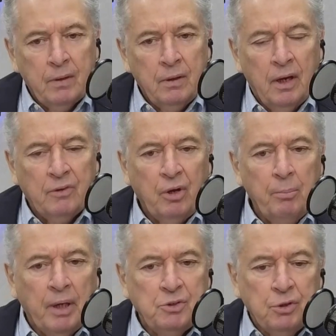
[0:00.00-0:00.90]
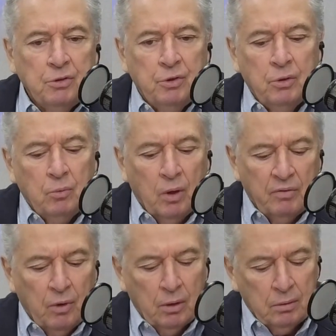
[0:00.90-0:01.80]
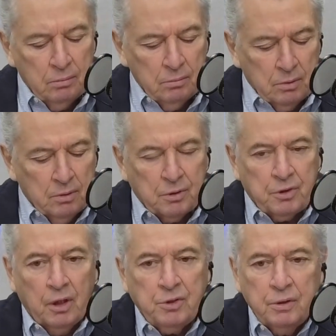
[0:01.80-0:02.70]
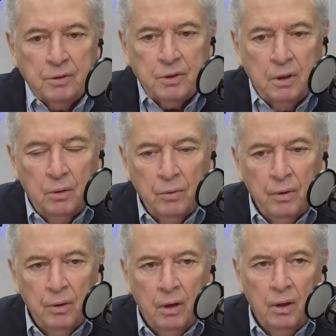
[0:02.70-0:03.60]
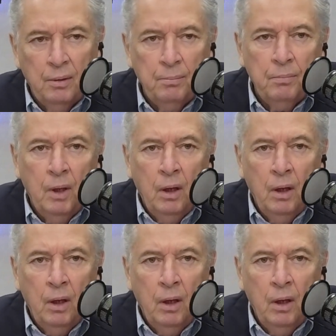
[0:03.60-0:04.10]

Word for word: Yeah, as I mentioned to you in one of our discussions, you know, um,